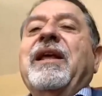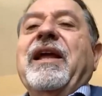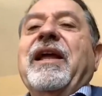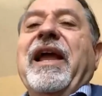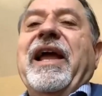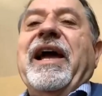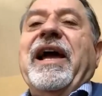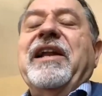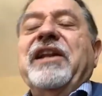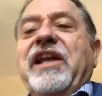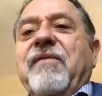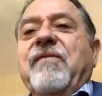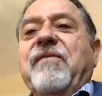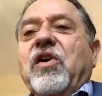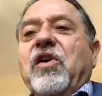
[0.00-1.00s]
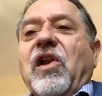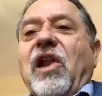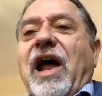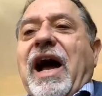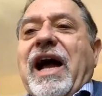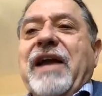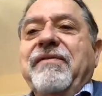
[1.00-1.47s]
And if you're
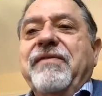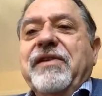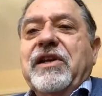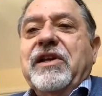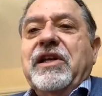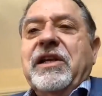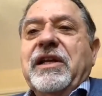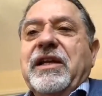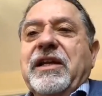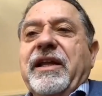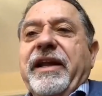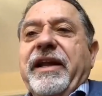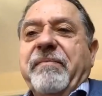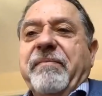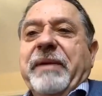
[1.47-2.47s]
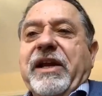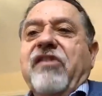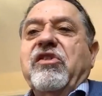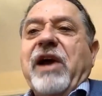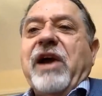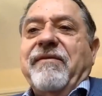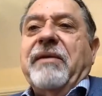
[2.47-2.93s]
alive, it's because
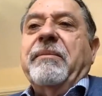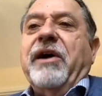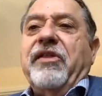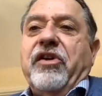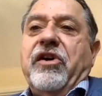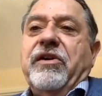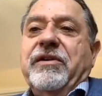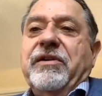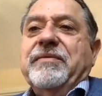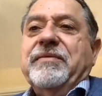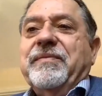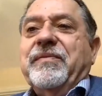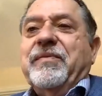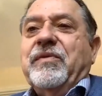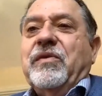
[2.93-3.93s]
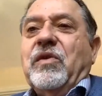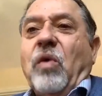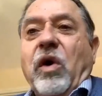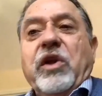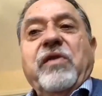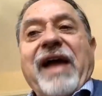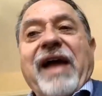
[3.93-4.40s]
you have a mother
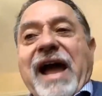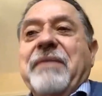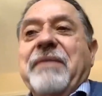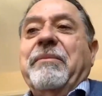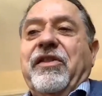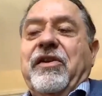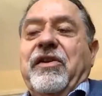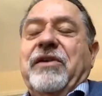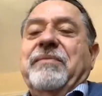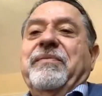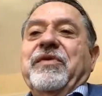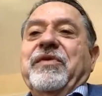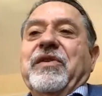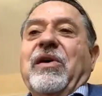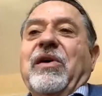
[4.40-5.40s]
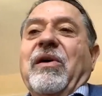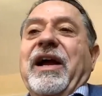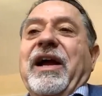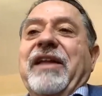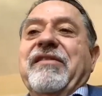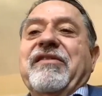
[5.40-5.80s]
or you've had a mother, all right?